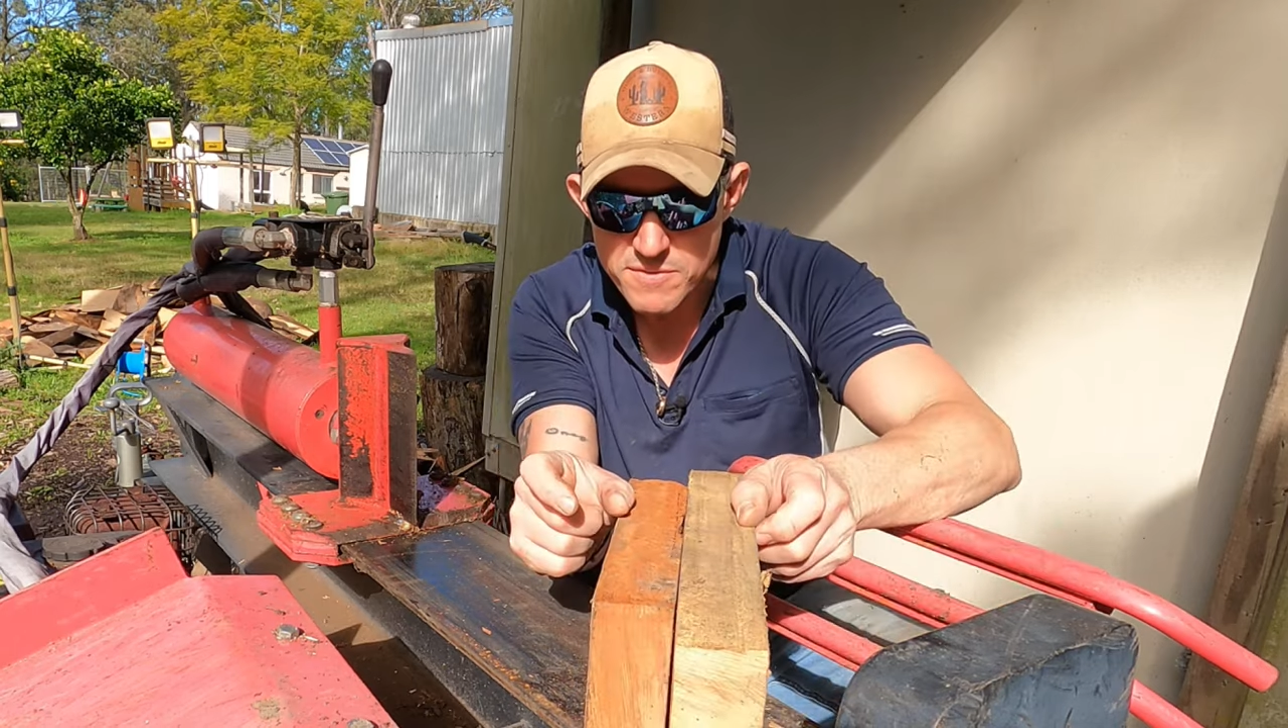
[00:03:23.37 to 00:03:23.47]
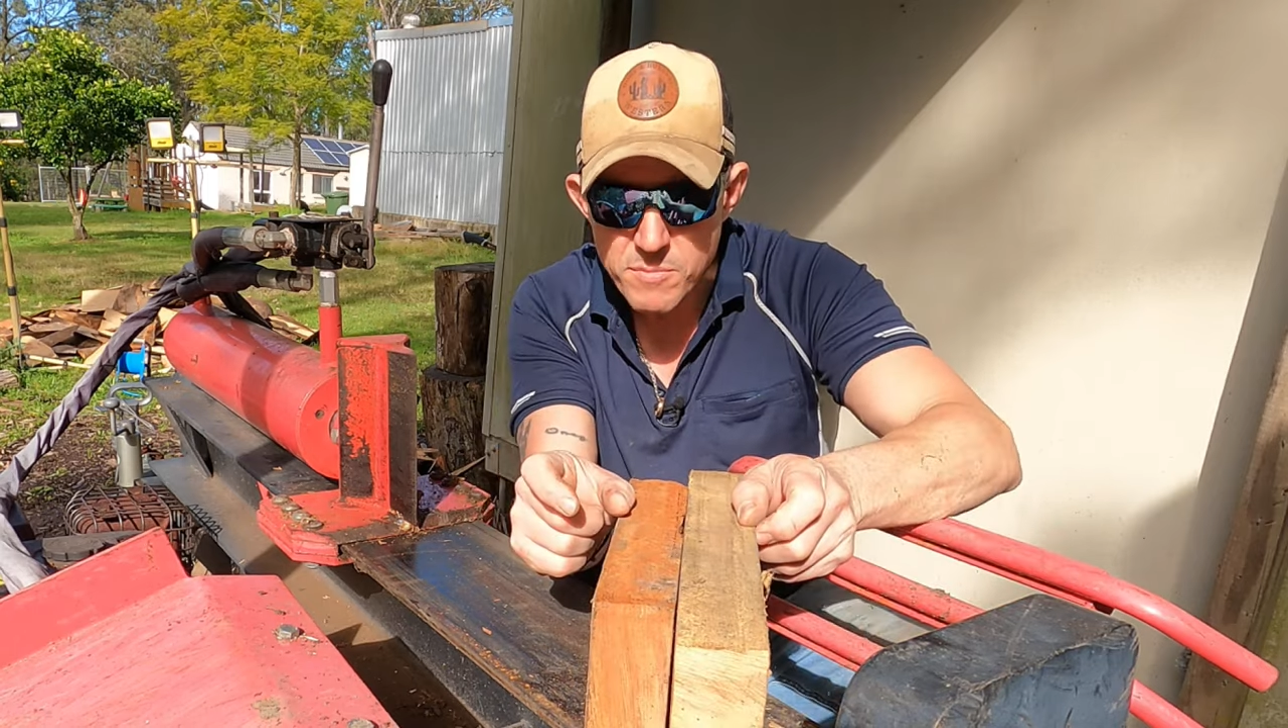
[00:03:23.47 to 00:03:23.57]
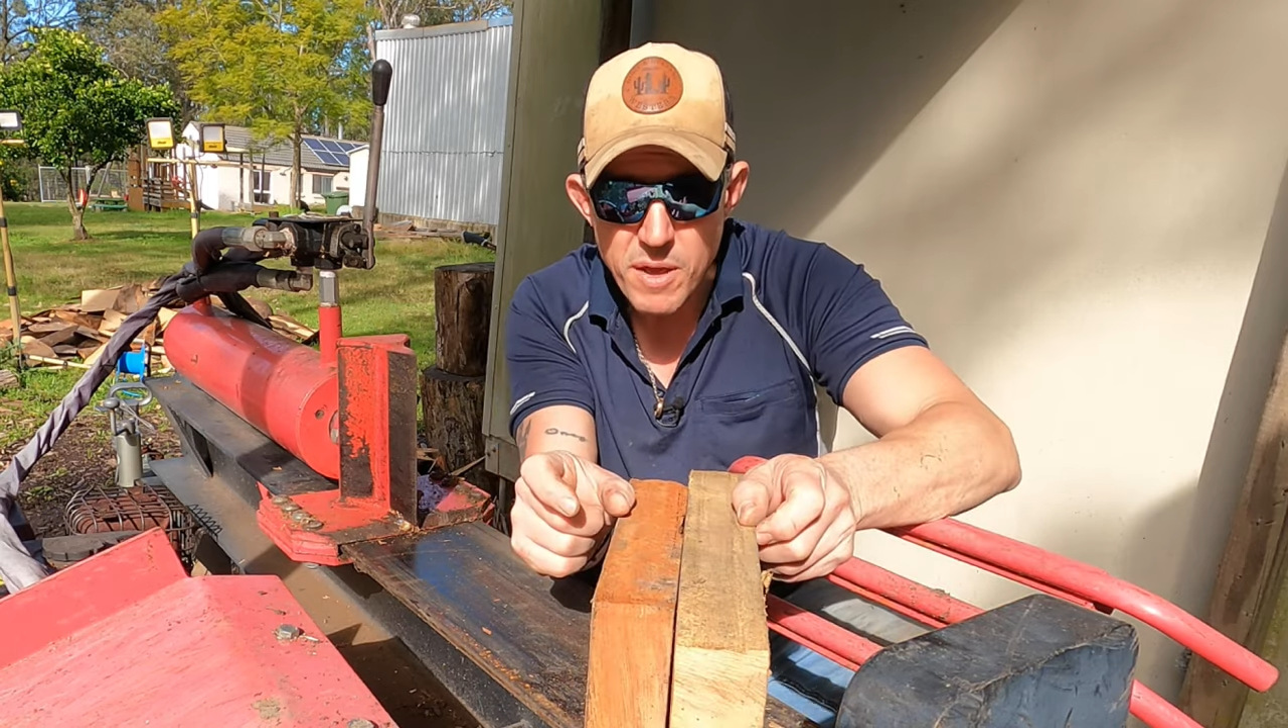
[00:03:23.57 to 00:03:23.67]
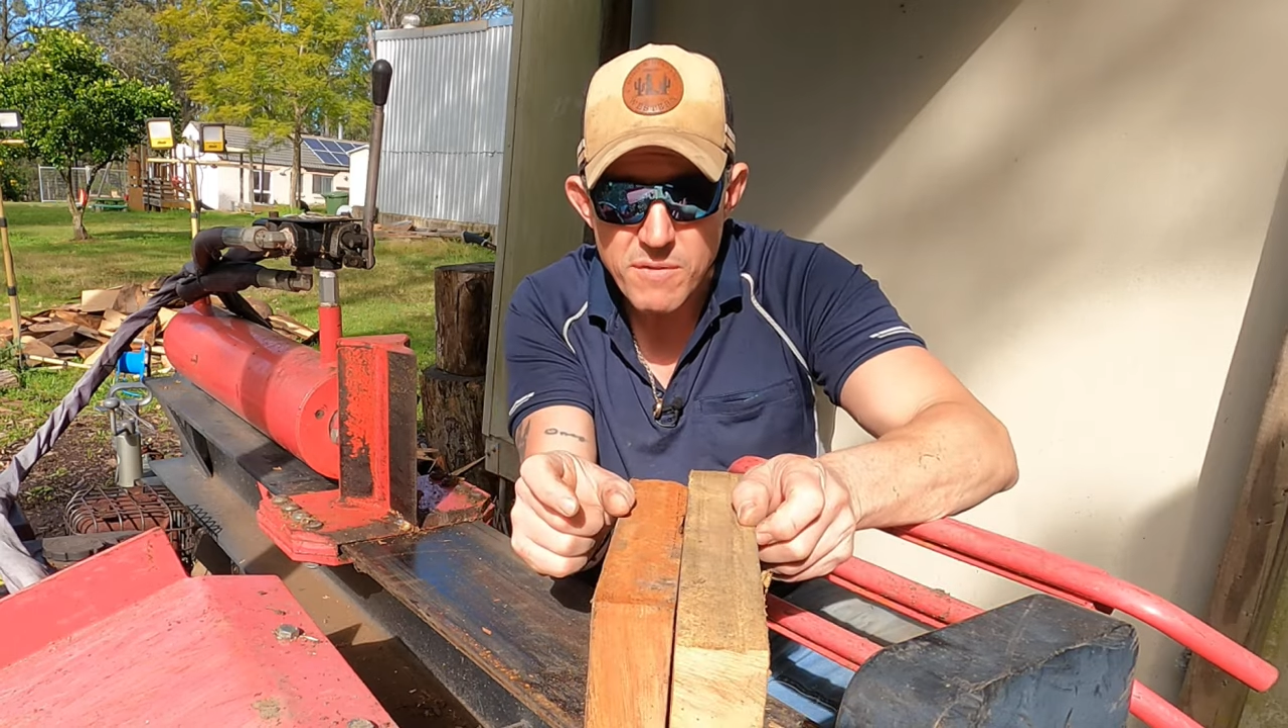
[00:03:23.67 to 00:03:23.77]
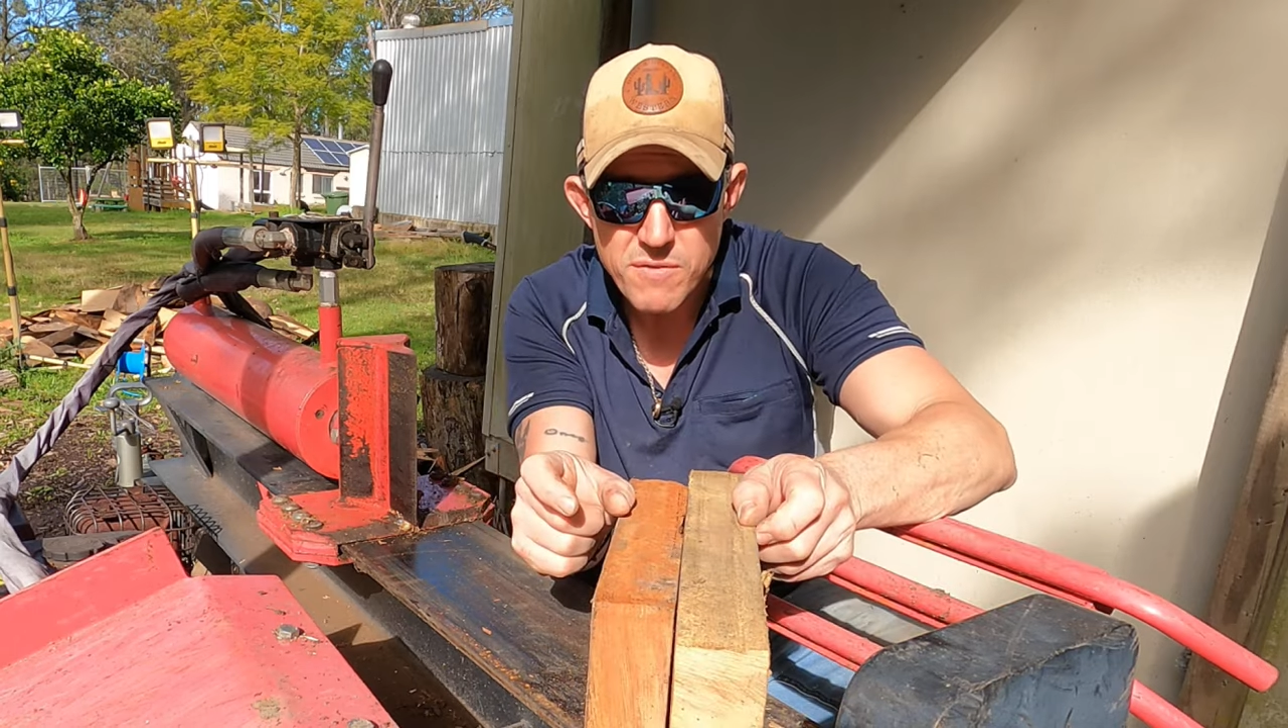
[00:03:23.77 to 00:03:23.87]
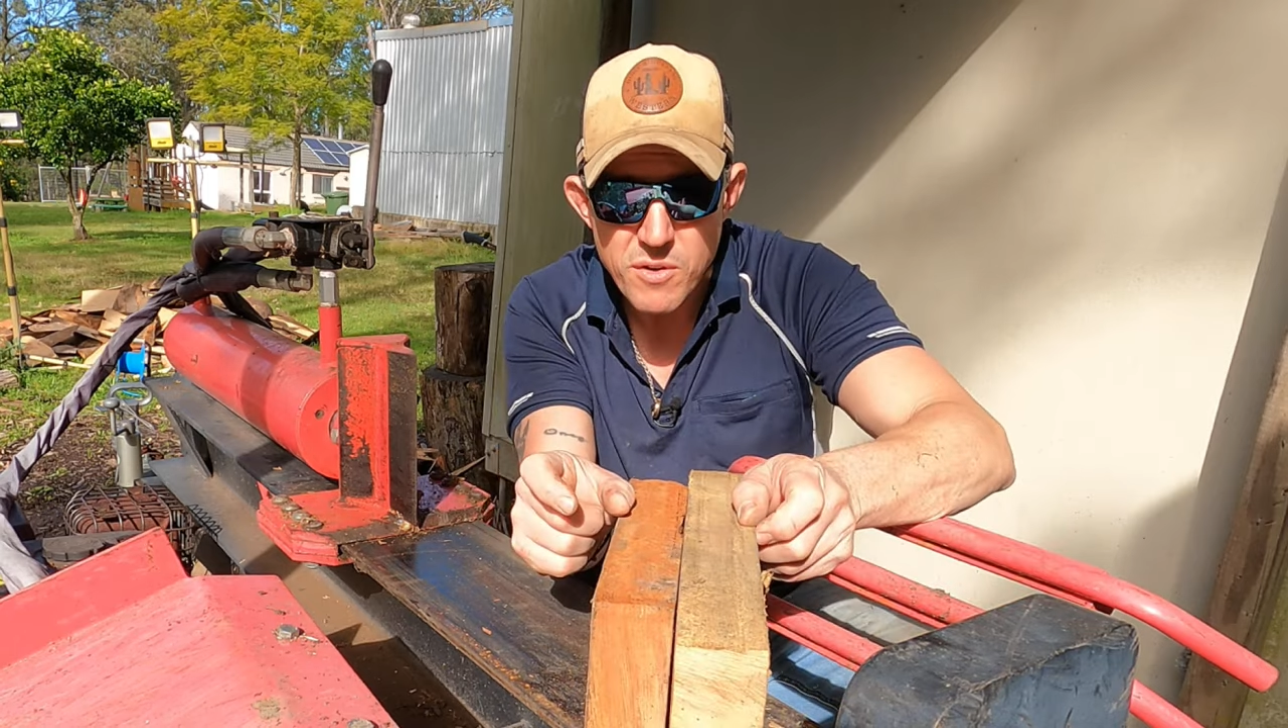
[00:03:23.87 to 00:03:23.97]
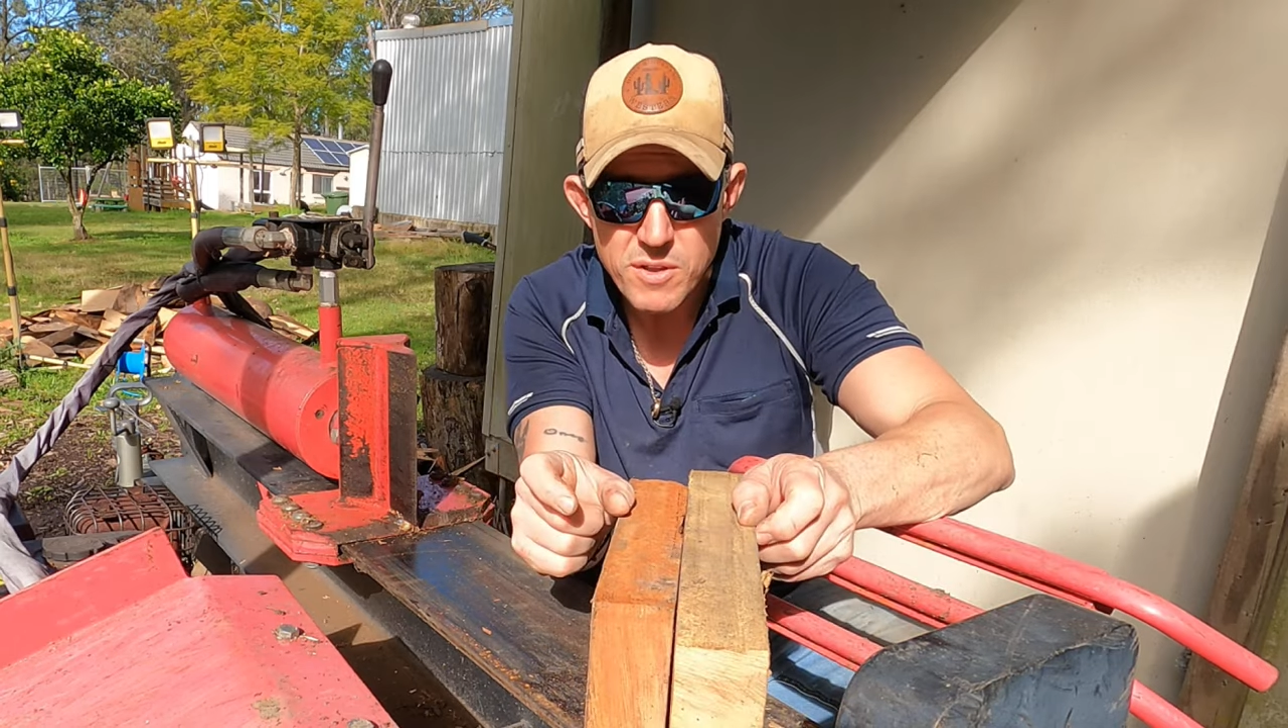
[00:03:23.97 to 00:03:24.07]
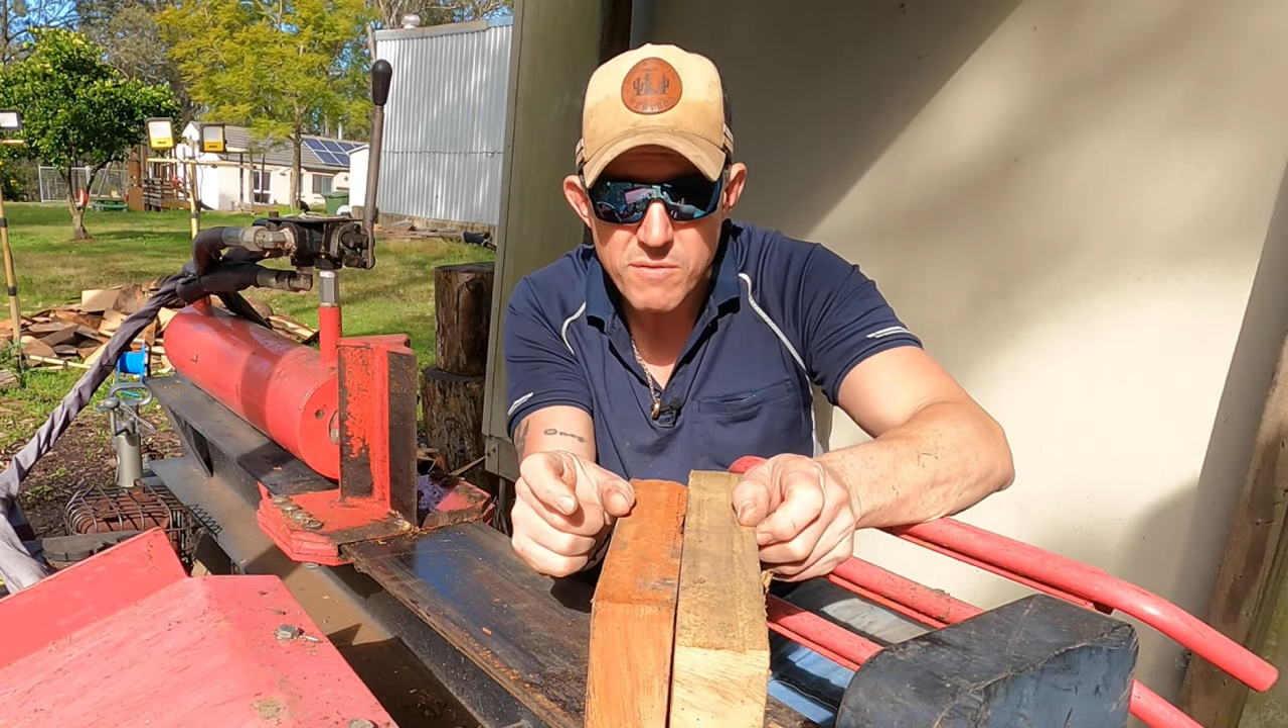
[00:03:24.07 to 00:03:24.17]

about 30,